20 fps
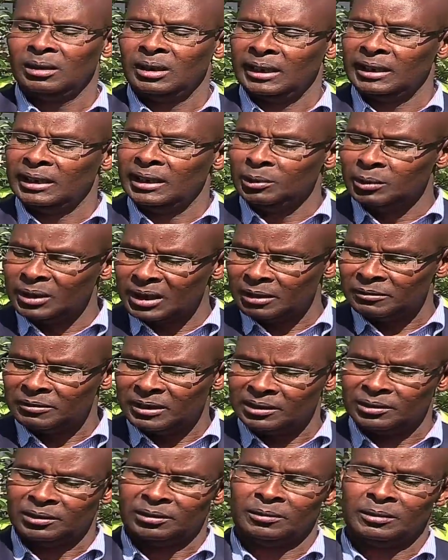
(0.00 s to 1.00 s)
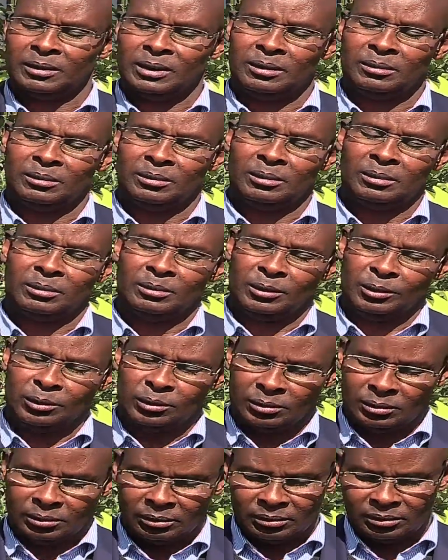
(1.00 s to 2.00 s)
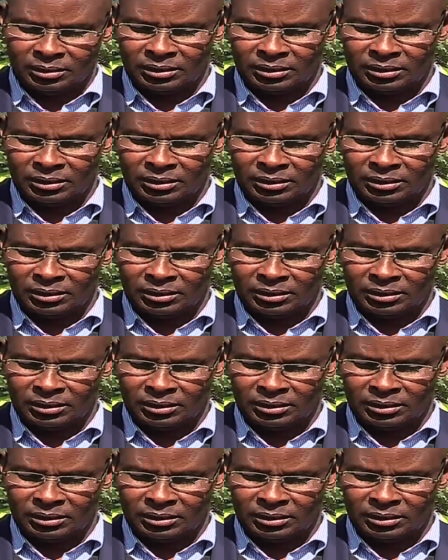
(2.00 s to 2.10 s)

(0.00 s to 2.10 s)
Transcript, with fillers: and the weaker faction, uh, uh, you know,